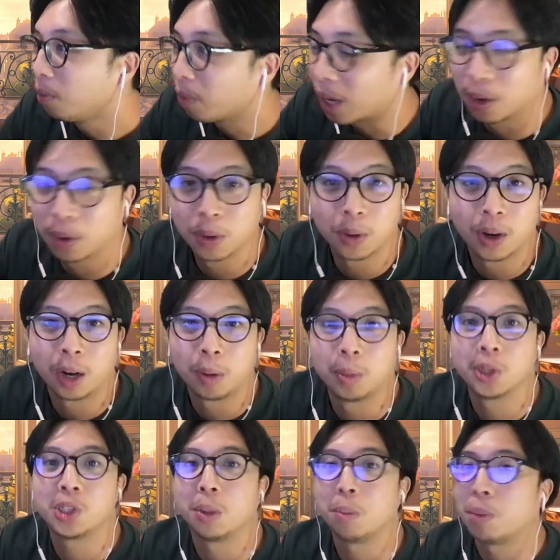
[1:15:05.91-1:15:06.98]
I don't know how
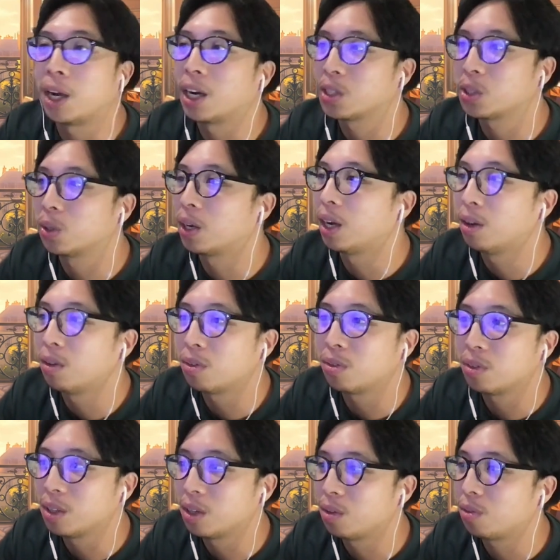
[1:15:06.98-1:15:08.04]
much impact he'll have
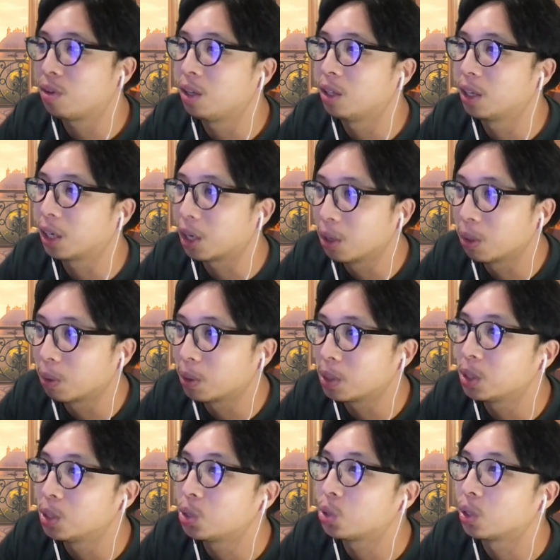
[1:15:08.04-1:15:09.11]
if he like
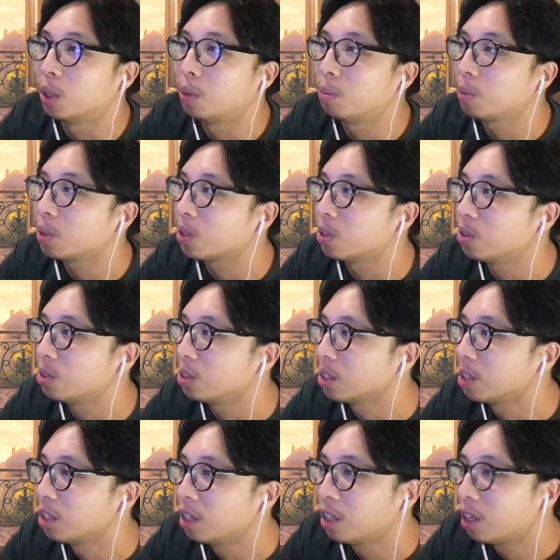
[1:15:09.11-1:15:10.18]
endorses Trump, because
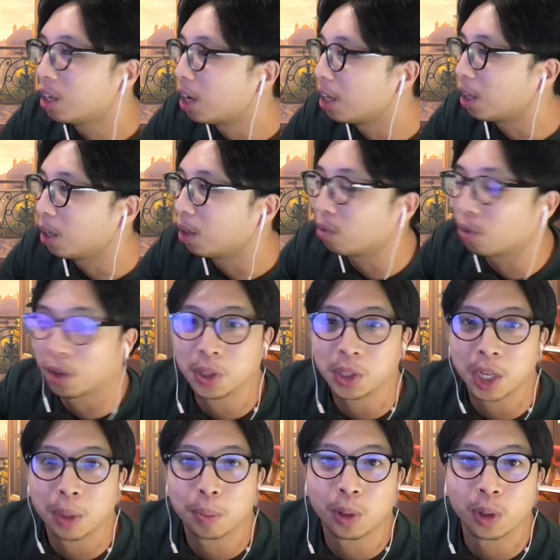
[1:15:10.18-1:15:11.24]
I think, for
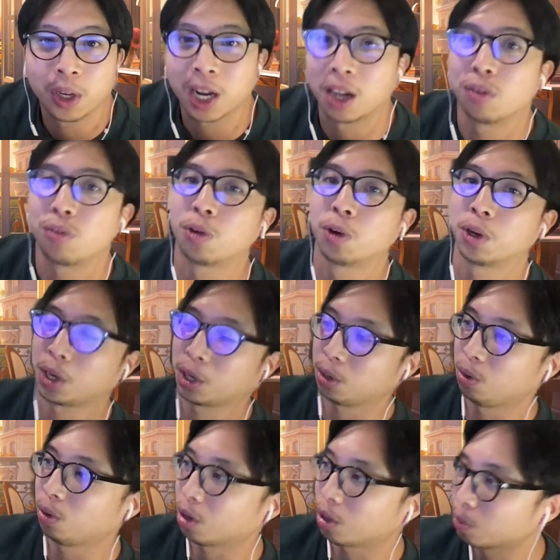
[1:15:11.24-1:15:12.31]
example, California and
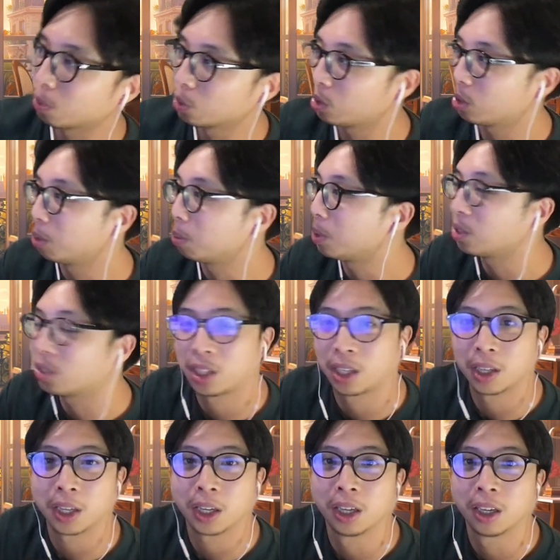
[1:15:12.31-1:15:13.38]
New York will still be
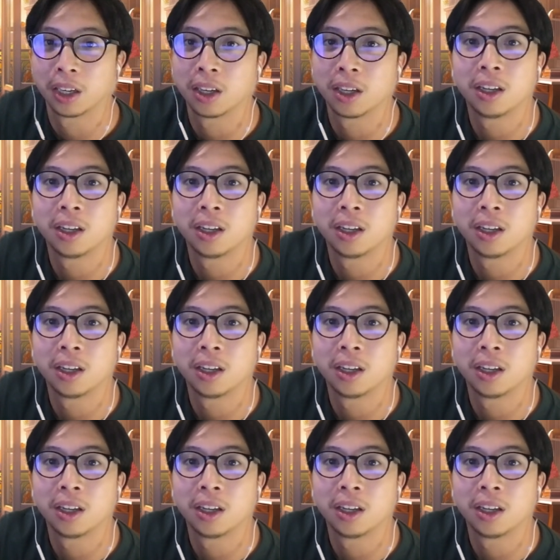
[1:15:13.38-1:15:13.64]
stuck in